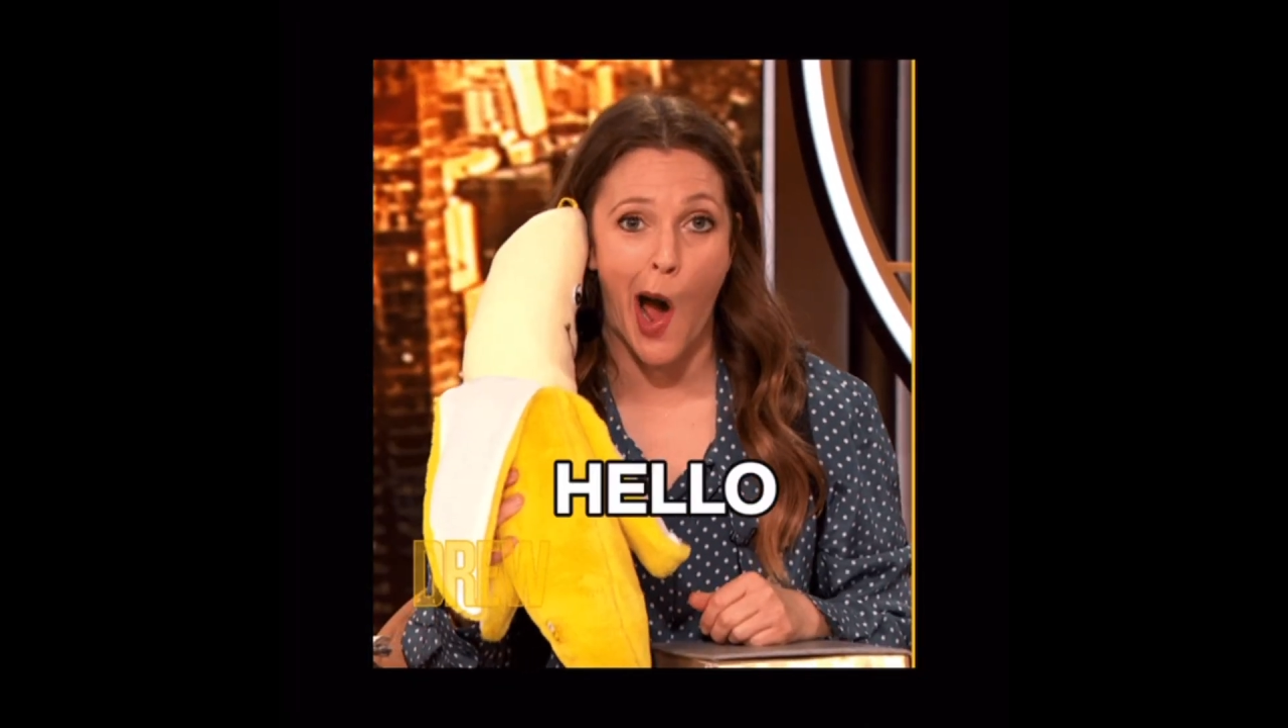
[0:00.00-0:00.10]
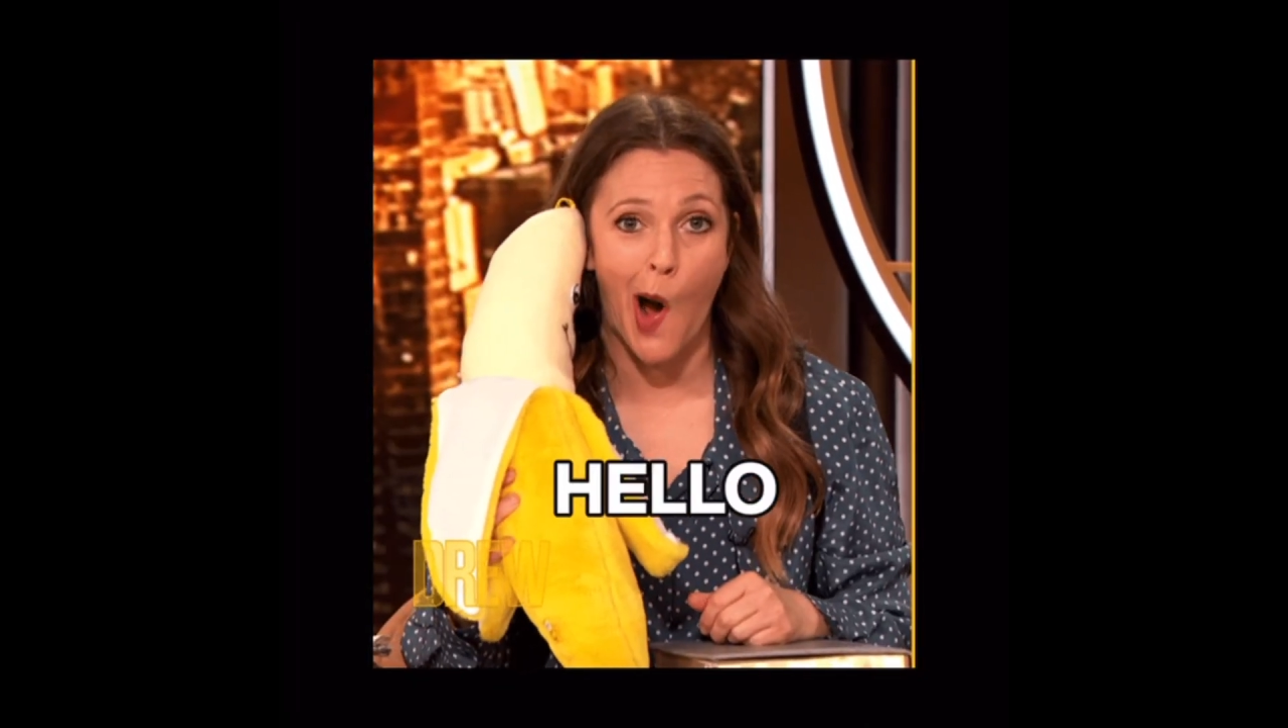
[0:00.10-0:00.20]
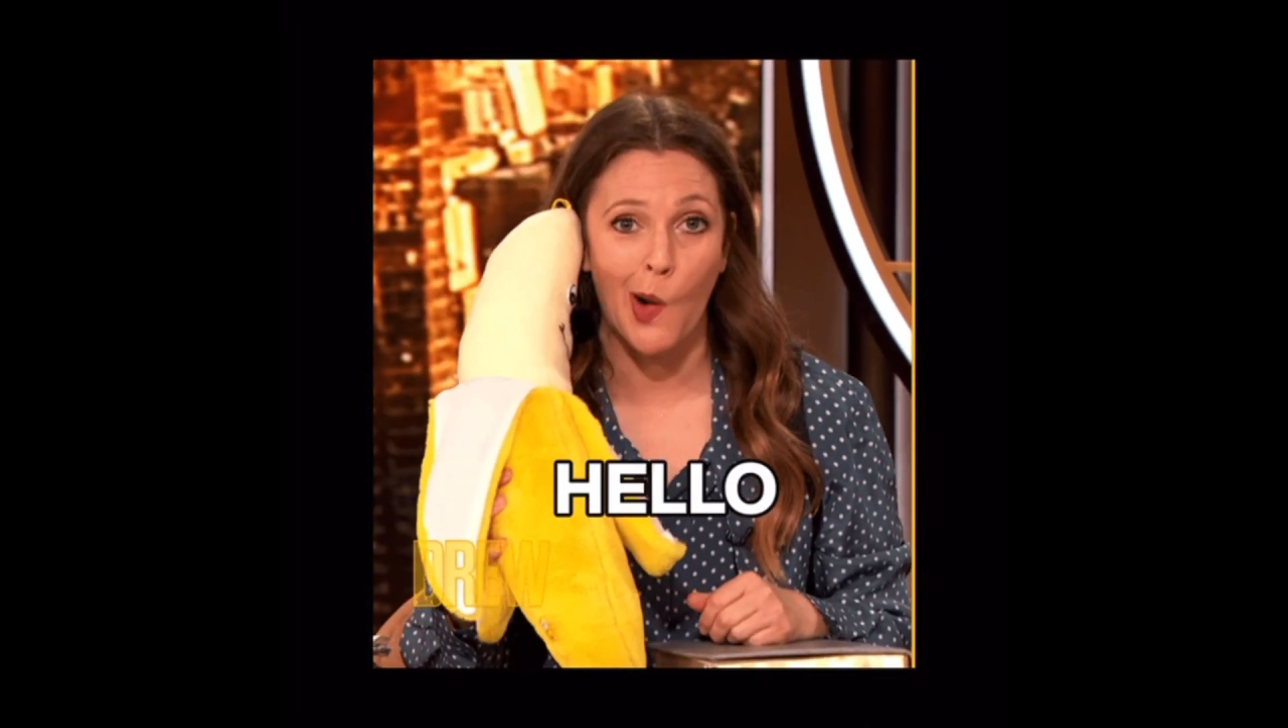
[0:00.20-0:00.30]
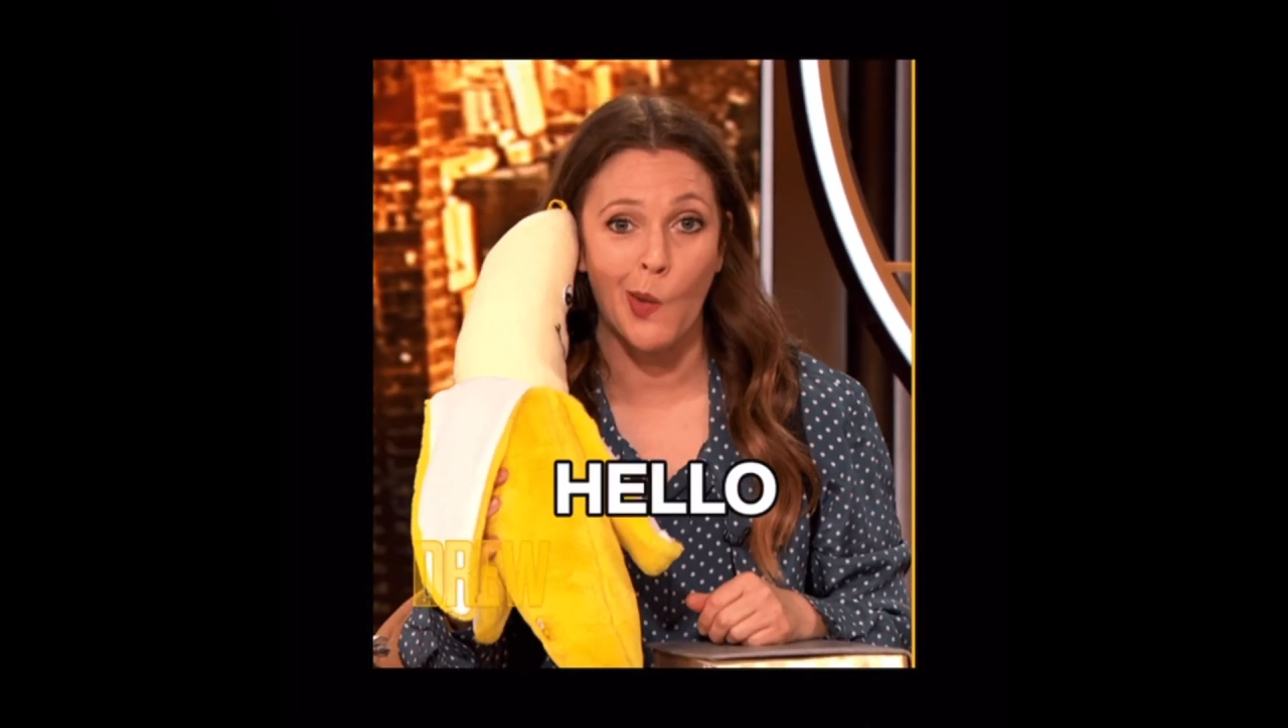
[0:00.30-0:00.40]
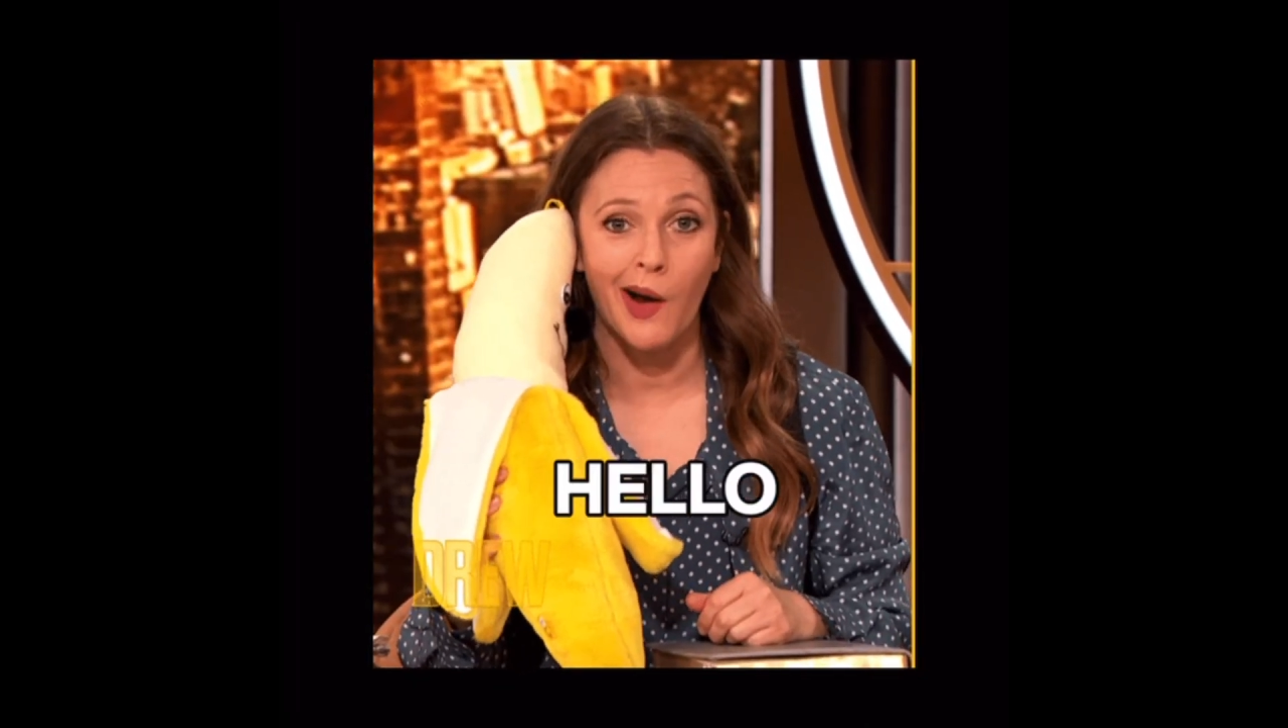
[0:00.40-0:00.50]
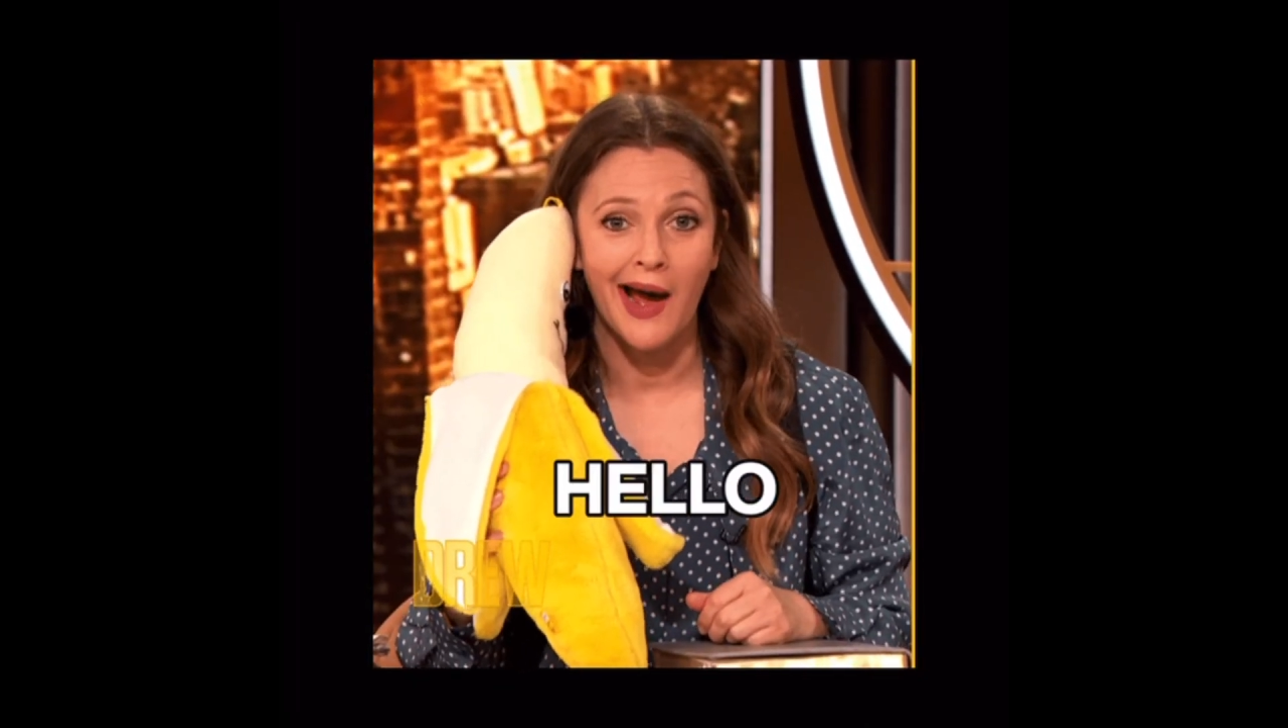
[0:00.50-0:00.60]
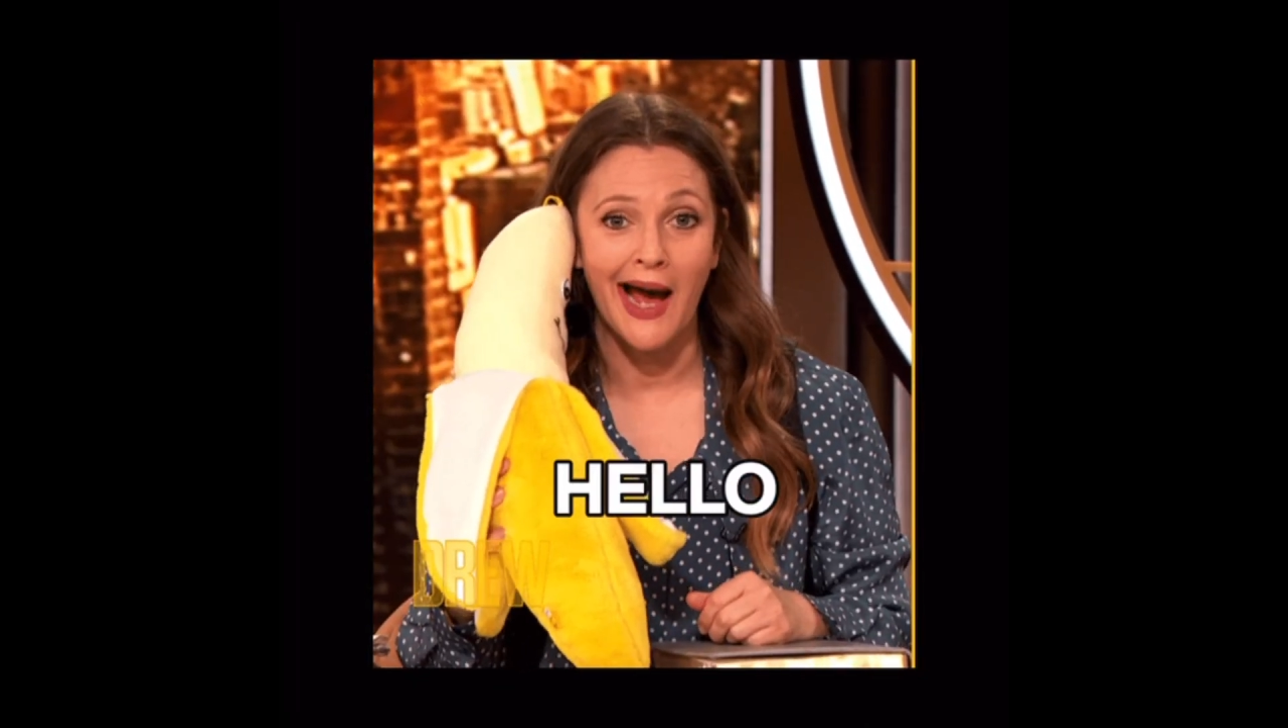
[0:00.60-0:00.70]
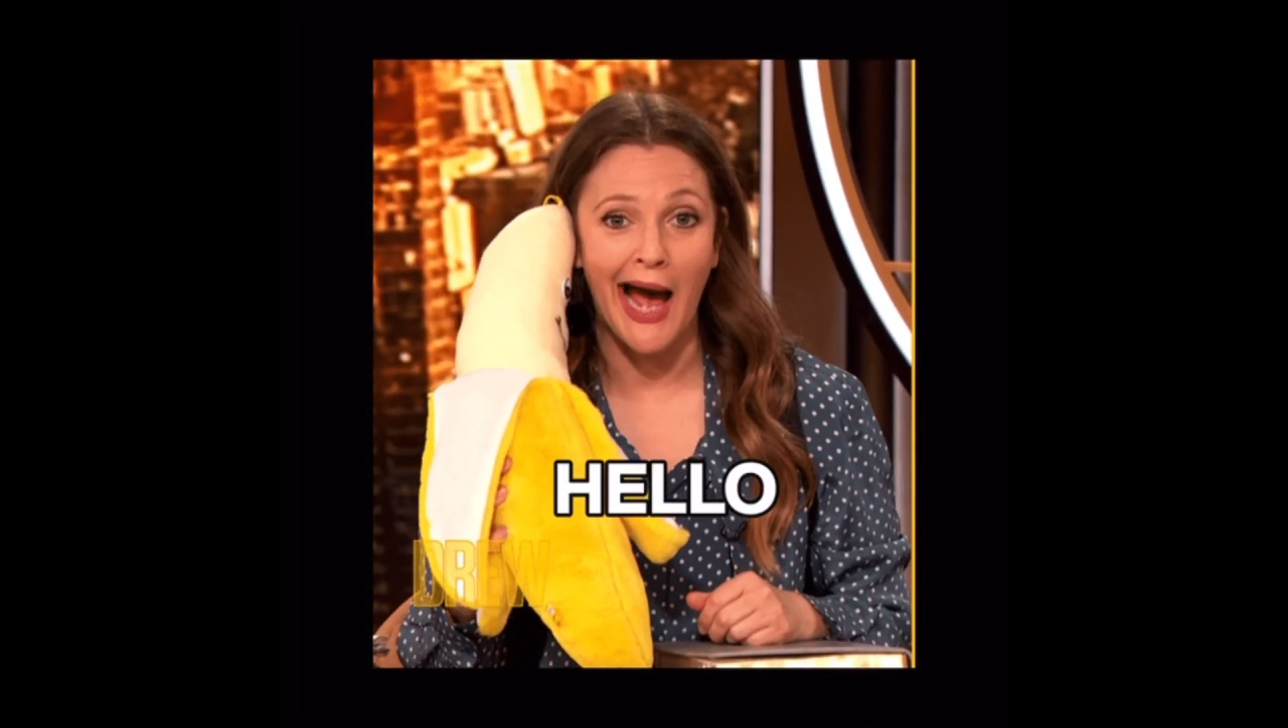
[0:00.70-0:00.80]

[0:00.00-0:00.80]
It is just